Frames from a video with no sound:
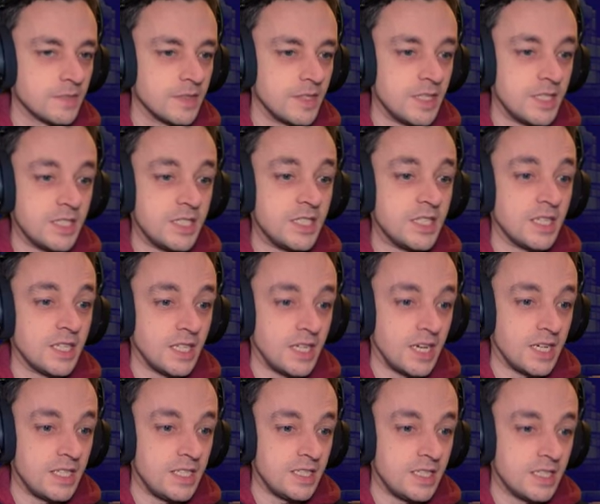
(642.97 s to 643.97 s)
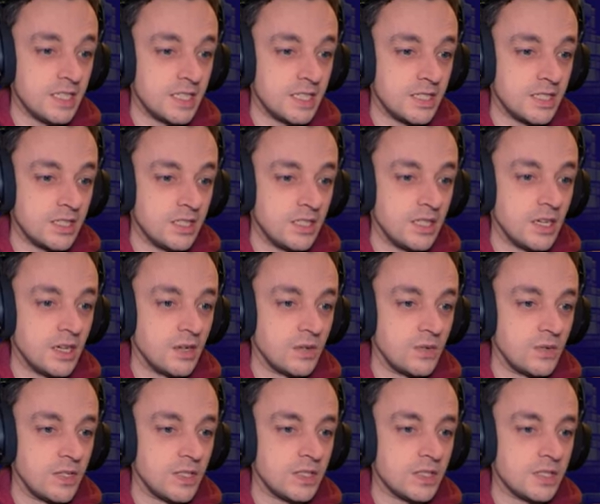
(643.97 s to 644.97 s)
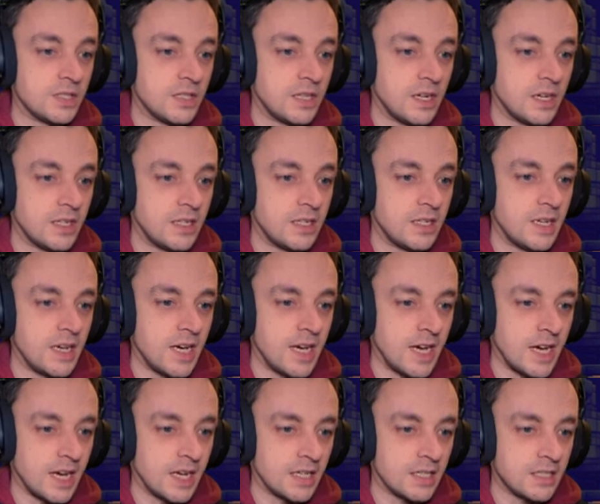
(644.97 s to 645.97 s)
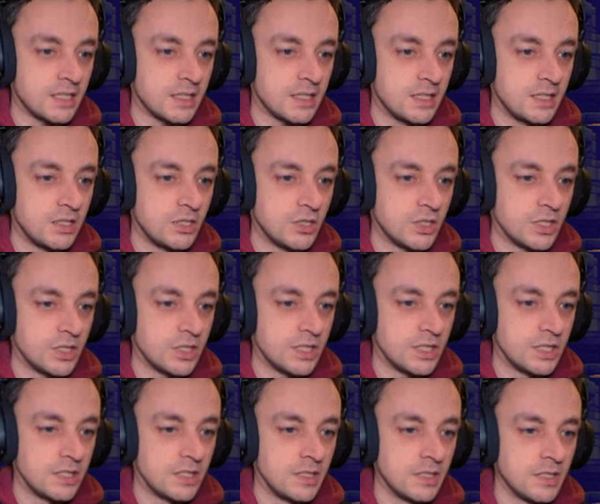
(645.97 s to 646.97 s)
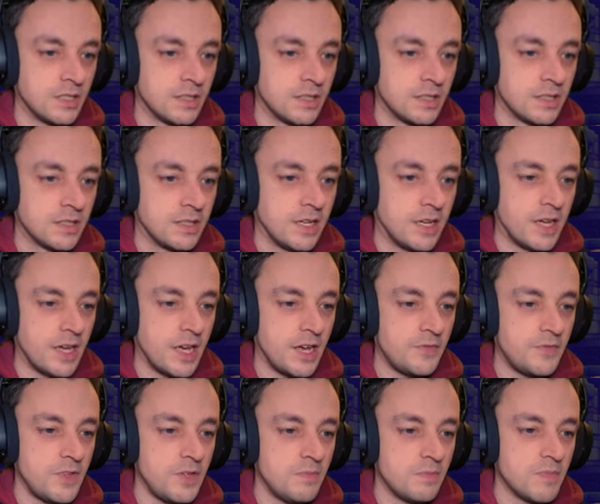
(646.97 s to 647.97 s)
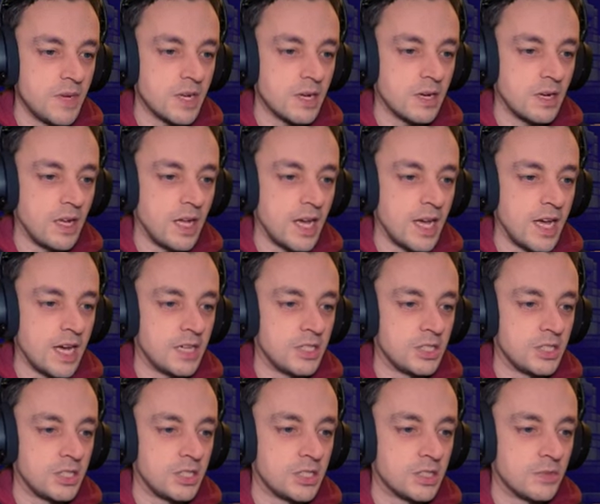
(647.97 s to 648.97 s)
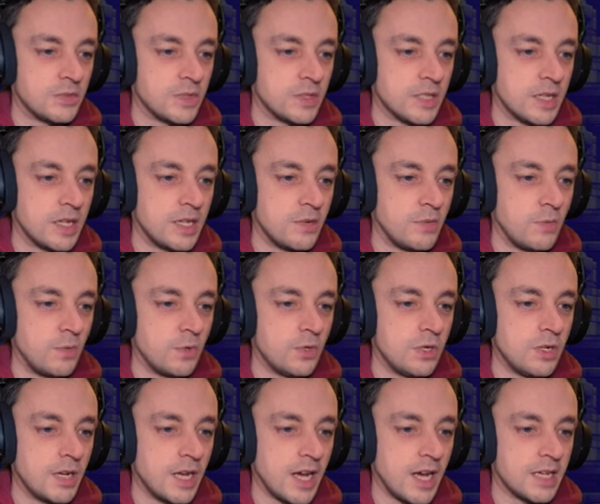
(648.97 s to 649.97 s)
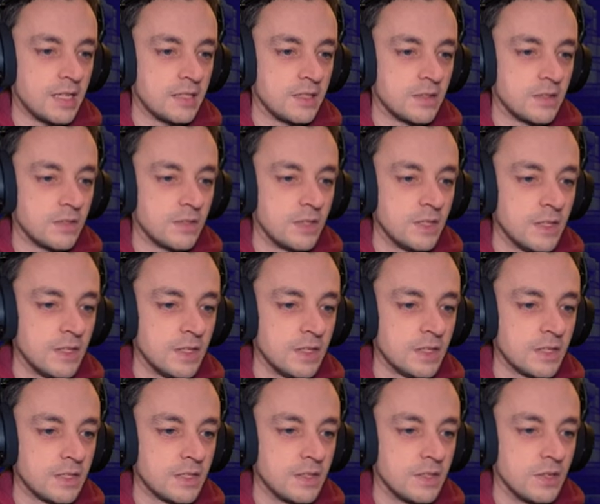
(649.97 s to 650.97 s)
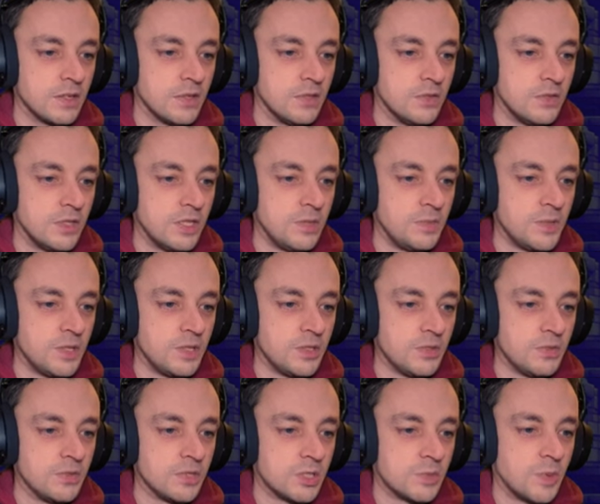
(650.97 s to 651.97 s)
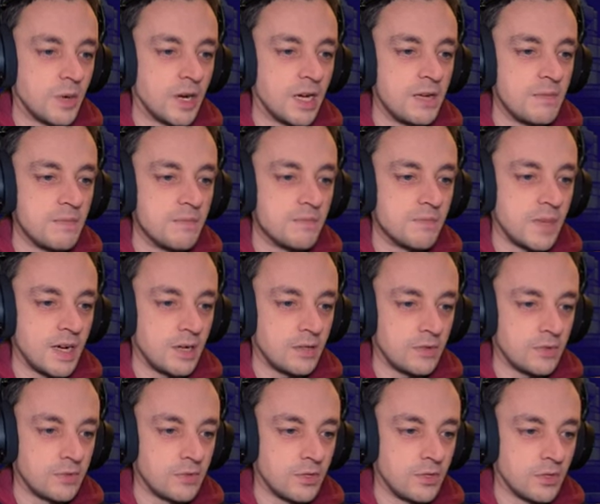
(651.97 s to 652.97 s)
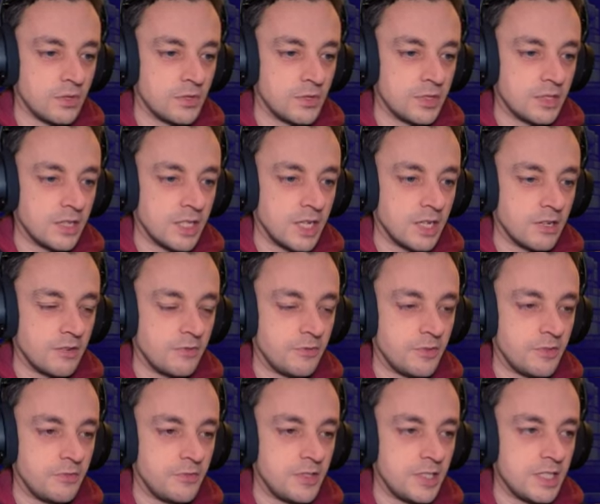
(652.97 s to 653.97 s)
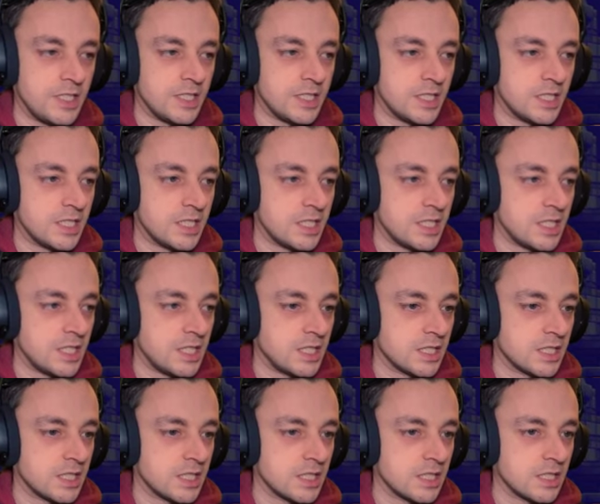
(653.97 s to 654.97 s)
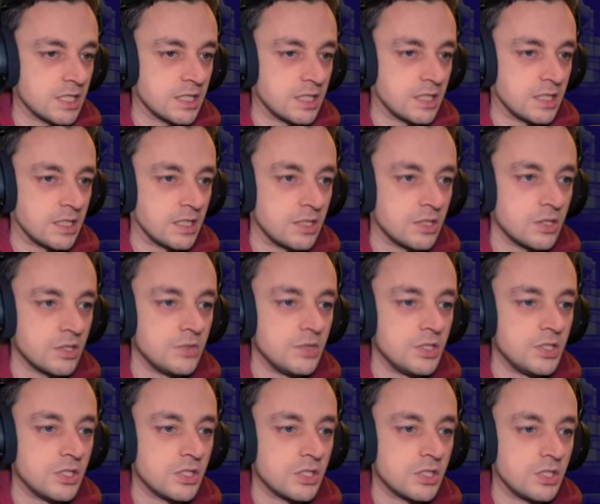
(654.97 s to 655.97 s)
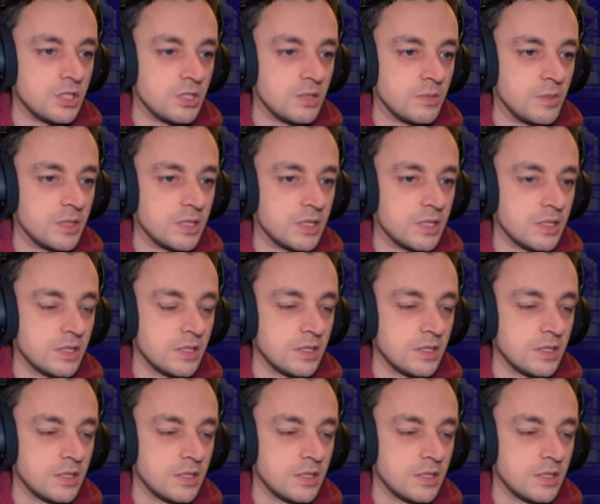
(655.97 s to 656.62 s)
Is it lights? No, it's an iron axe. Interesting. A heavy metal hatchet with a wooden handle. Can only be used by Malroth. Attack 56. Okay, that's only just a little bit